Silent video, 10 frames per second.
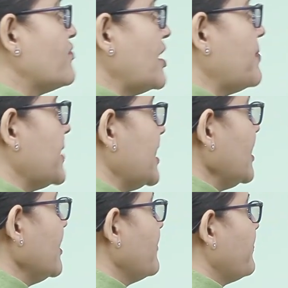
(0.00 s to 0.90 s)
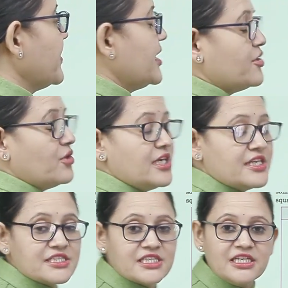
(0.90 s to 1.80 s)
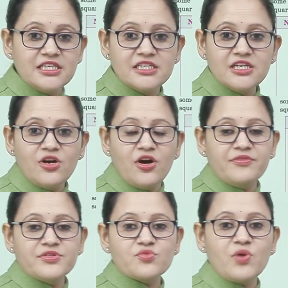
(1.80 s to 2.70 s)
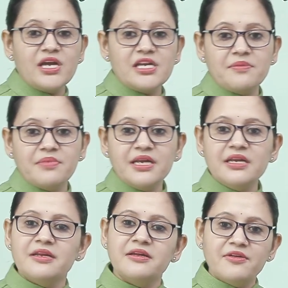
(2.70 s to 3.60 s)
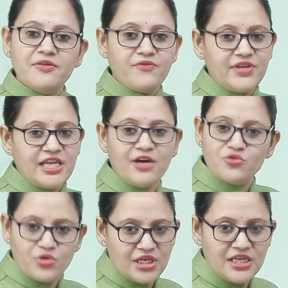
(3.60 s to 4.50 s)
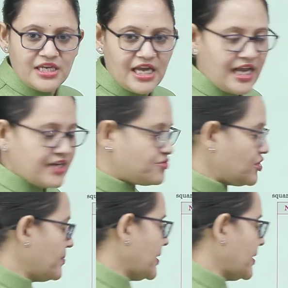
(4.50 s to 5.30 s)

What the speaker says: will be the unit digit of the square number without doing actual